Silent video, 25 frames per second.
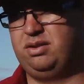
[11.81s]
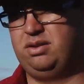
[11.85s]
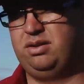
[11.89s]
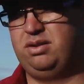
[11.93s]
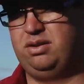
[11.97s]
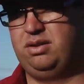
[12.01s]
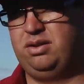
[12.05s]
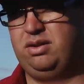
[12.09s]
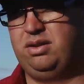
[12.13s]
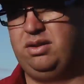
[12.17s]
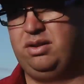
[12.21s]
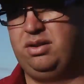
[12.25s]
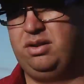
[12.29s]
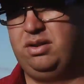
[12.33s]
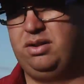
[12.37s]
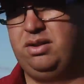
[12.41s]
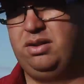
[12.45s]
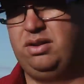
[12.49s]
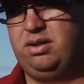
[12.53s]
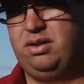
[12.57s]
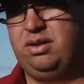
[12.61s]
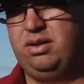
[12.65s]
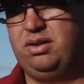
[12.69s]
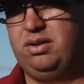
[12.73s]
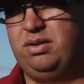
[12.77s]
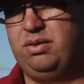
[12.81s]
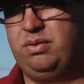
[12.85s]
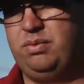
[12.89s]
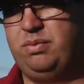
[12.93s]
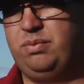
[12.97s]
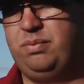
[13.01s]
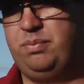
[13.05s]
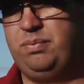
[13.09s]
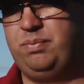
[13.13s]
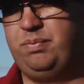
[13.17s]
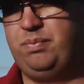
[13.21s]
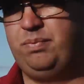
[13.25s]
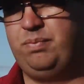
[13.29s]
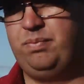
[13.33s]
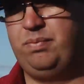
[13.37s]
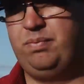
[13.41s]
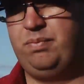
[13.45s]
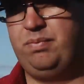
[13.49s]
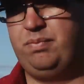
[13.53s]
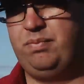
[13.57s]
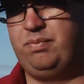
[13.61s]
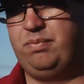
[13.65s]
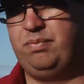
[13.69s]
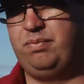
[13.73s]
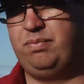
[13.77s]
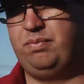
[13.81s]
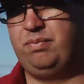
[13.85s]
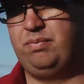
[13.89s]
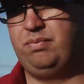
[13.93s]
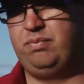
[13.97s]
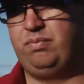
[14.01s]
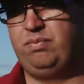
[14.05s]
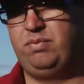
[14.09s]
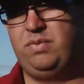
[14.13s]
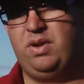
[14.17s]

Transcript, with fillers: Oh, we stood out for you guys?